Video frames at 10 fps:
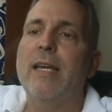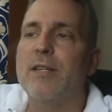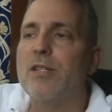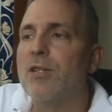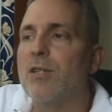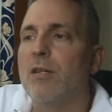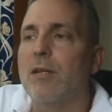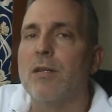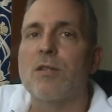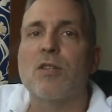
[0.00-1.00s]
is
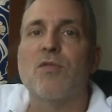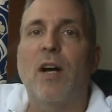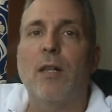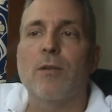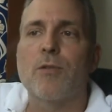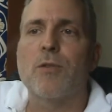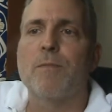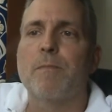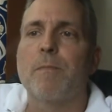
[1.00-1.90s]
is as follows.